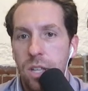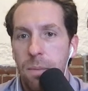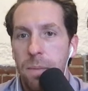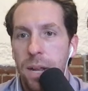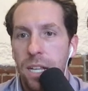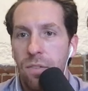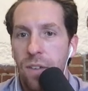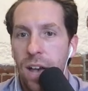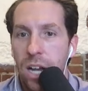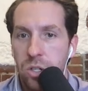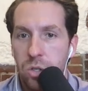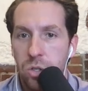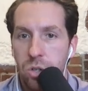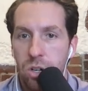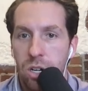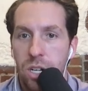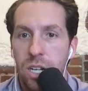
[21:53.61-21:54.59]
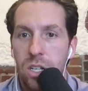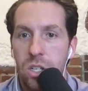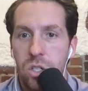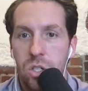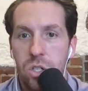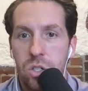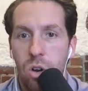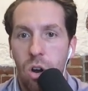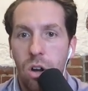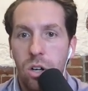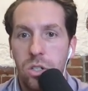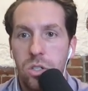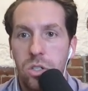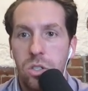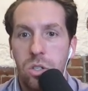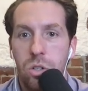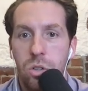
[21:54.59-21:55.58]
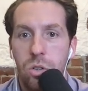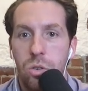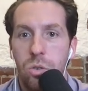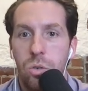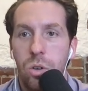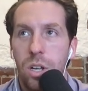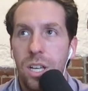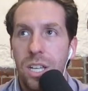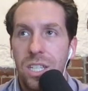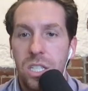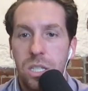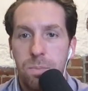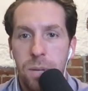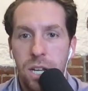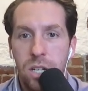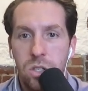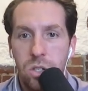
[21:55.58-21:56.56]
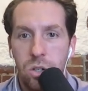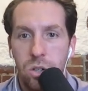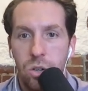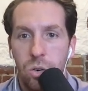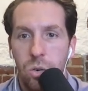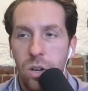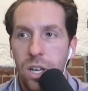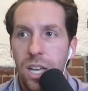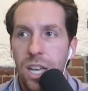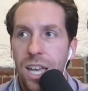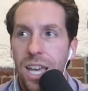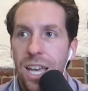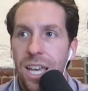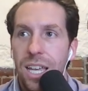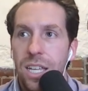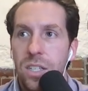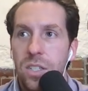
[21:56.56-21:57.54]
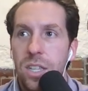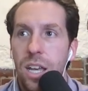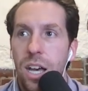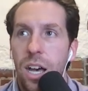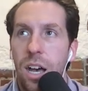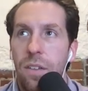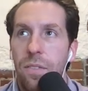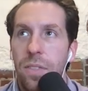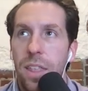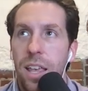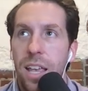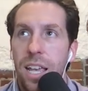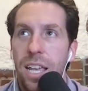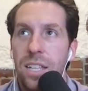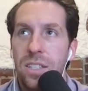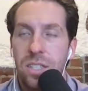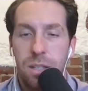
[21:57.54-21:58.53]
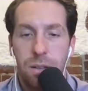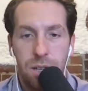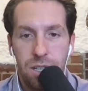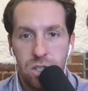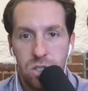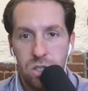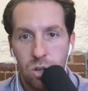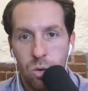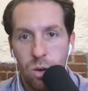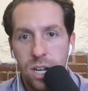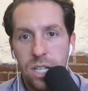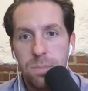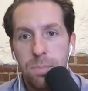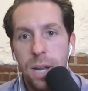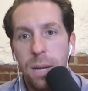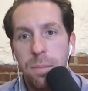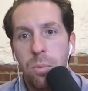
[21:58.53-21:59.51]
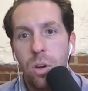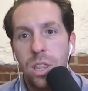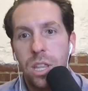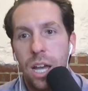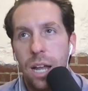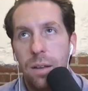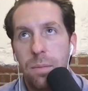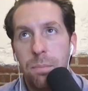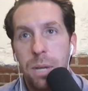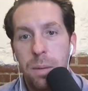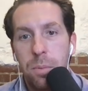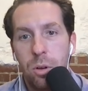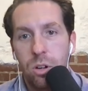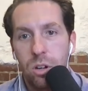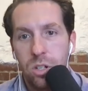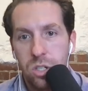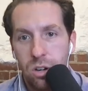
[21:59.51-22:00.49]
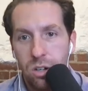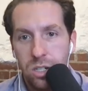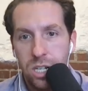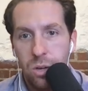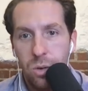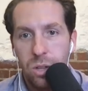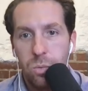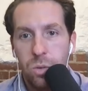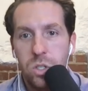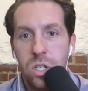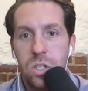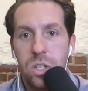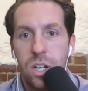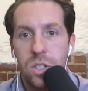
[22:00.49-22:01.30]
that manufacturers are going to need to start to speak to is that is the is the greatest pain point that people are going to start to deal with, which is